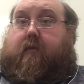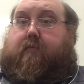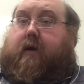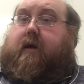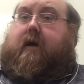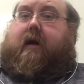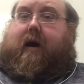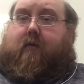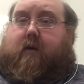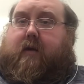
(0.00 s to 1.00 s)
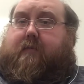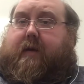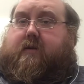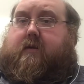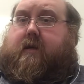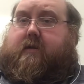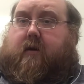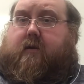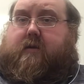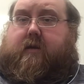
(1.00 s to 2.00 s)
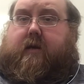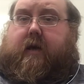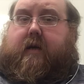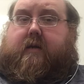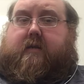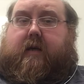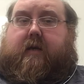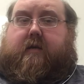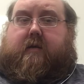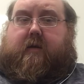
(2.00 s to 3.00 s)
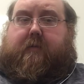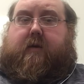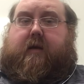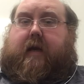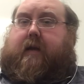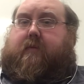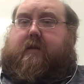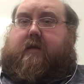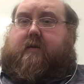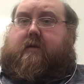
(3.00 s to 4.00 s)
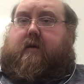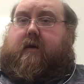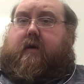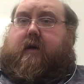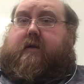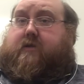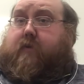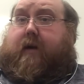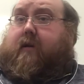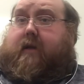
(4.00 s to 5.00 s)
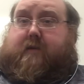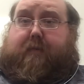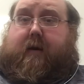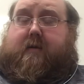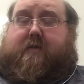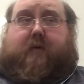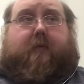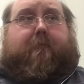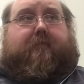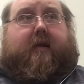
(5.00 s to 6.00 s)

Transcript: But I wanted to make sure that I talked to you guys and communicated with this as directly as possible.